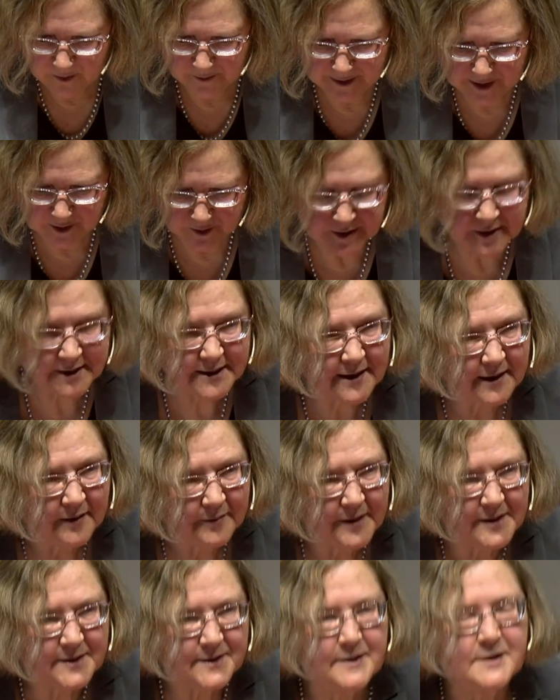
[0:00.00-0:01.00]
where we looked at
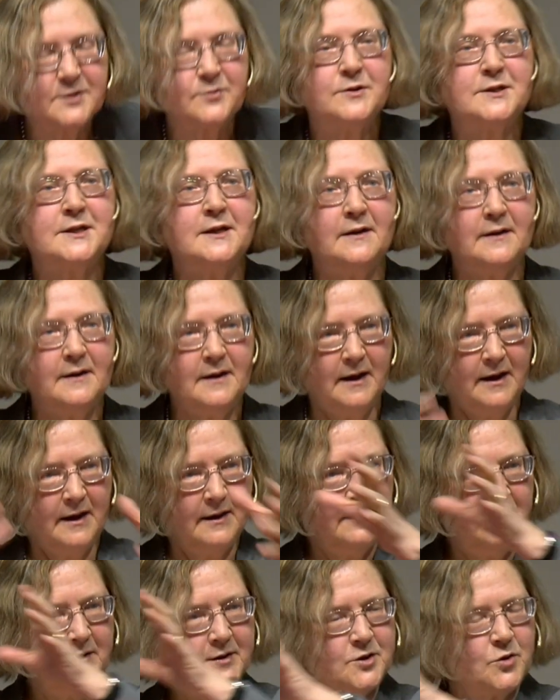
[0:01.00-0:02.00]
telomeres, this was in
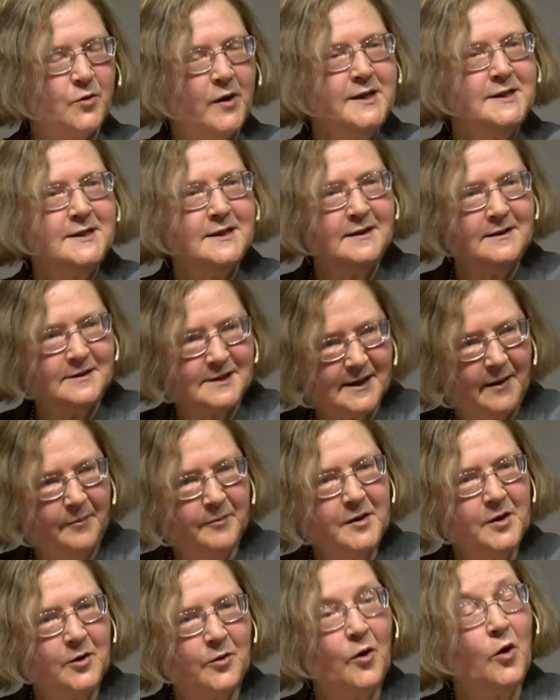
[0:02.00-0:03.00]
the
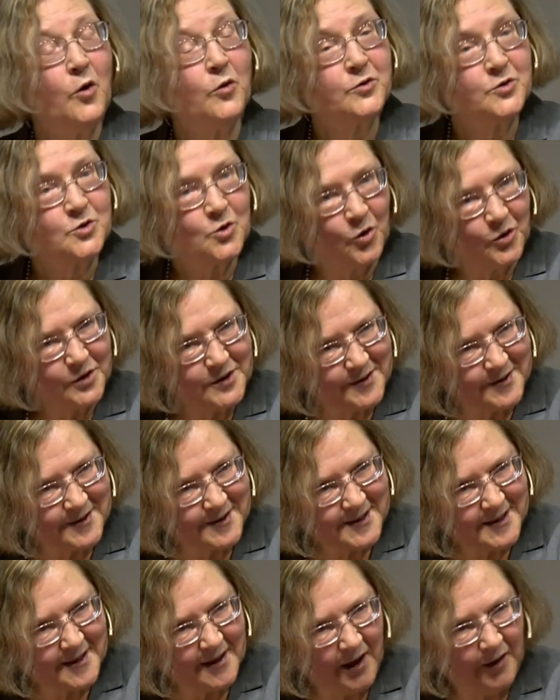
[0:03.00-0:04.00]
20-some-year-old
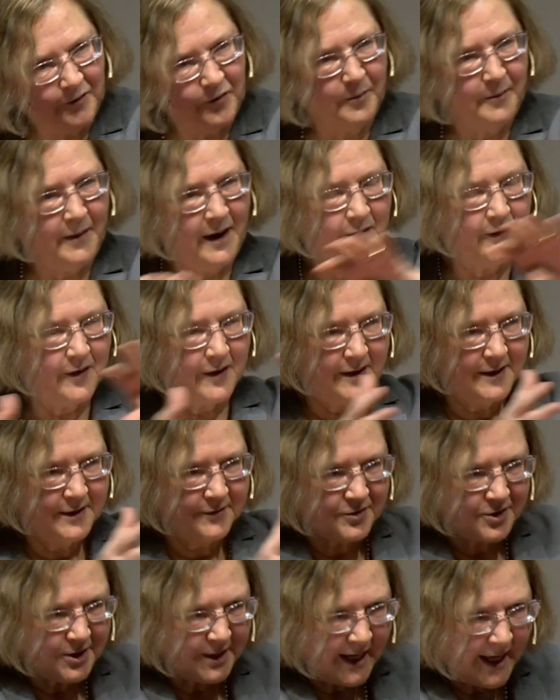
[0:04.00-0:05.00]
daughters of a mother, and
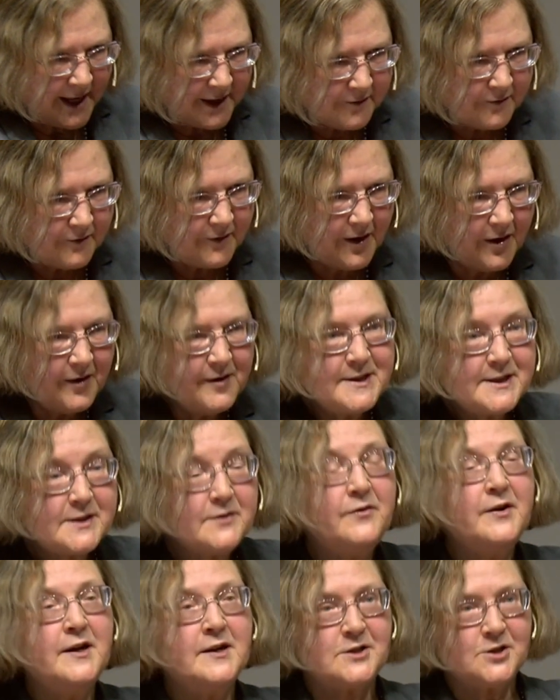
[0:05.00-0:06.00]
if she'd had a very
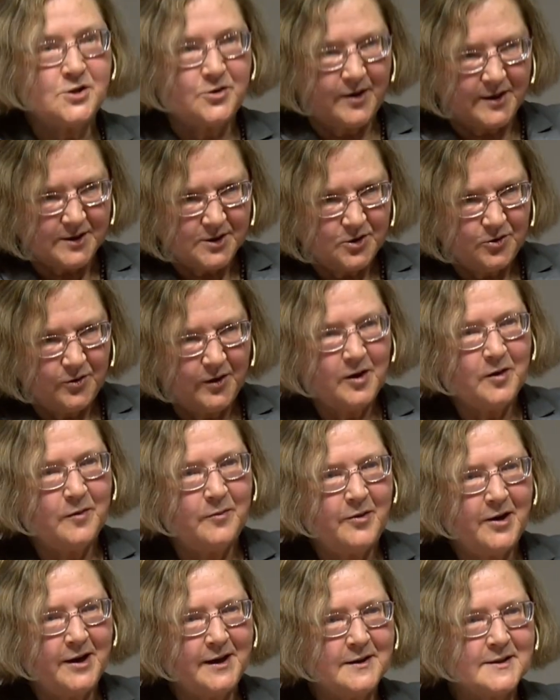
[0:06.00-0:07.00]
severe stress during her
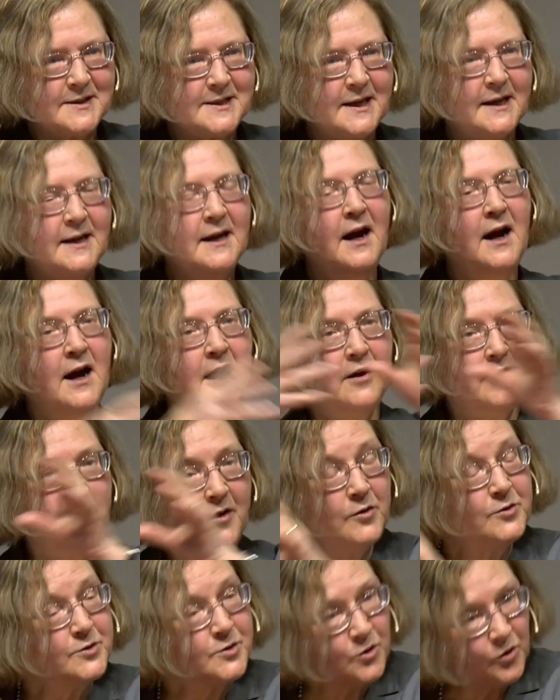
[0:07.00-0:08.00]
pregnancy,
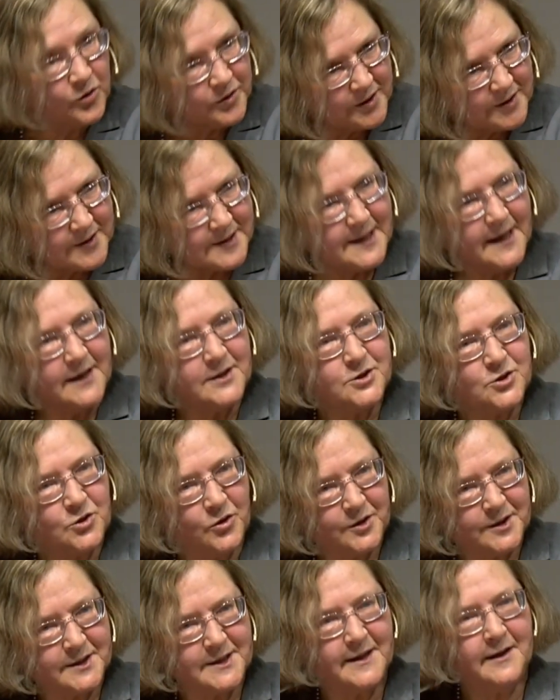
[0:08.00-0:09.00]
those daughters had
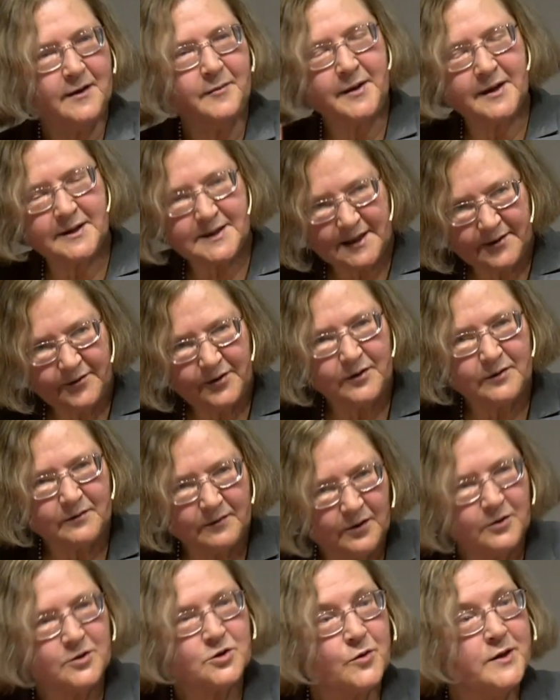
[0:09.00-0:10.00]
shorter telomeres,
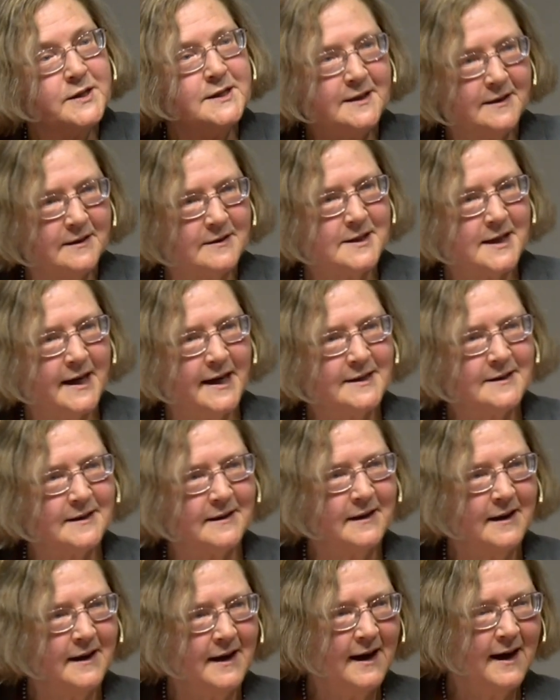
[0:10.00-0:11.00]
even 20 years
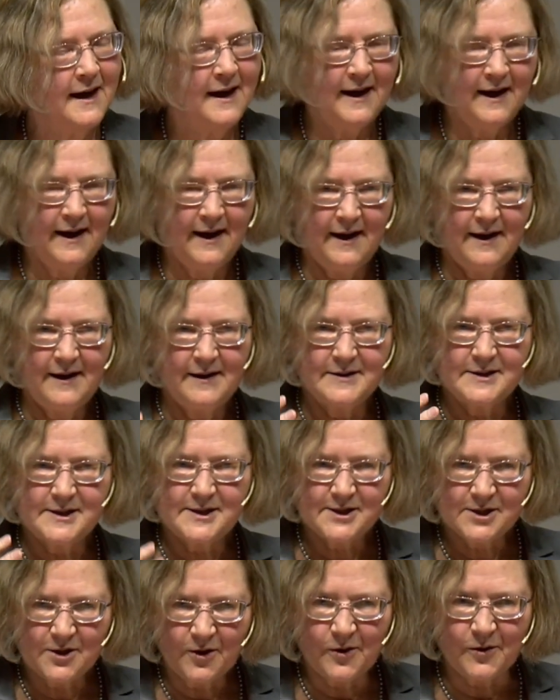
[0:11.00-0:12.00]
later.
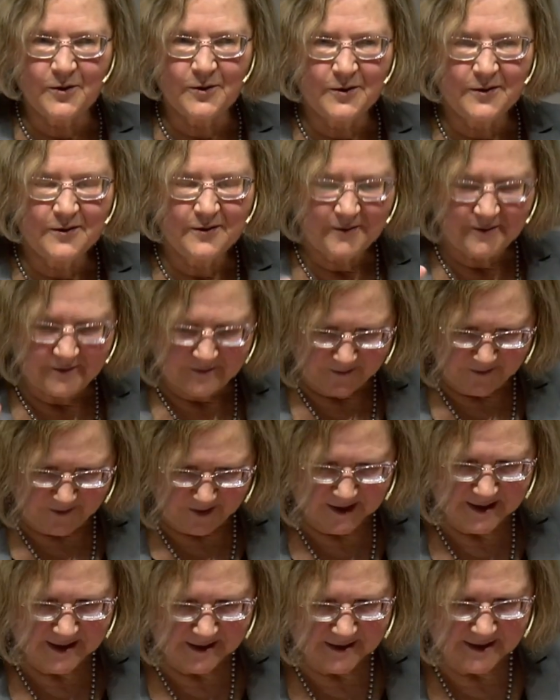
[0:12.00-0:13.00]
So
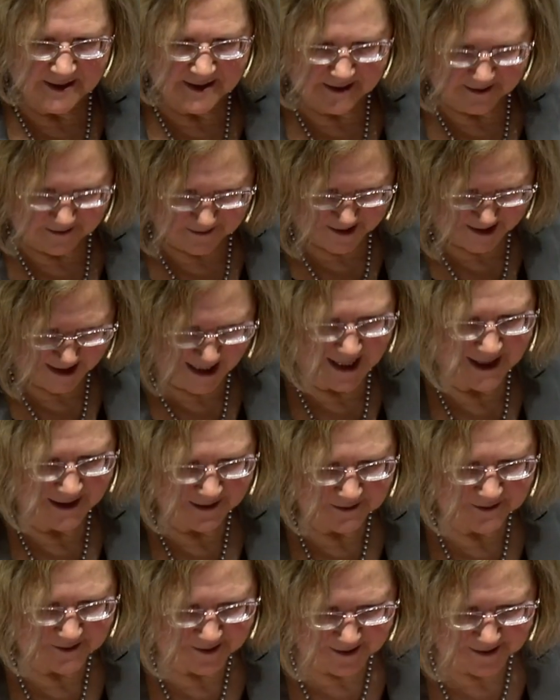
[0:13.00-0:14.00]
this is
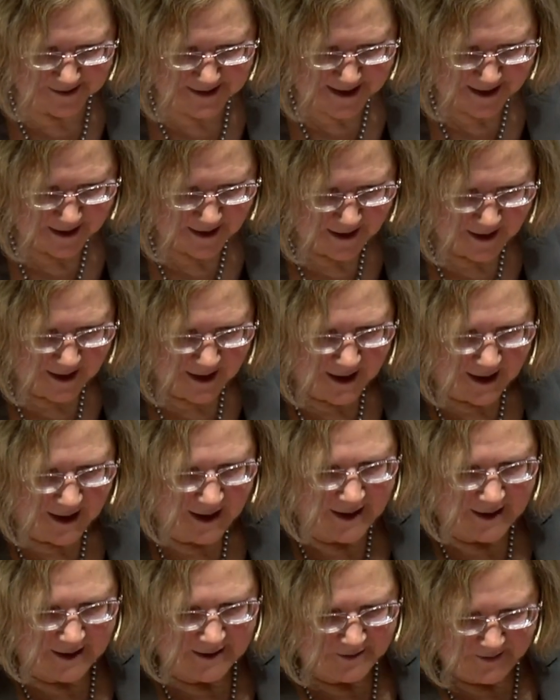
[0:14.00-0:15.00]
saying things
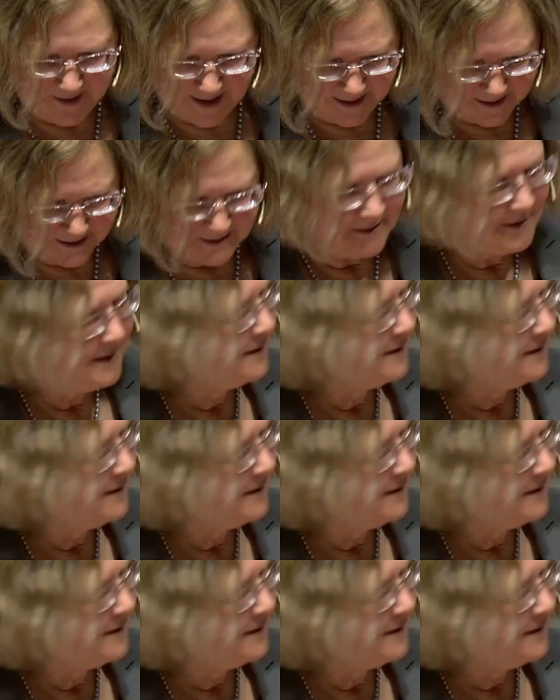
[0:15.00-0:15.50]
that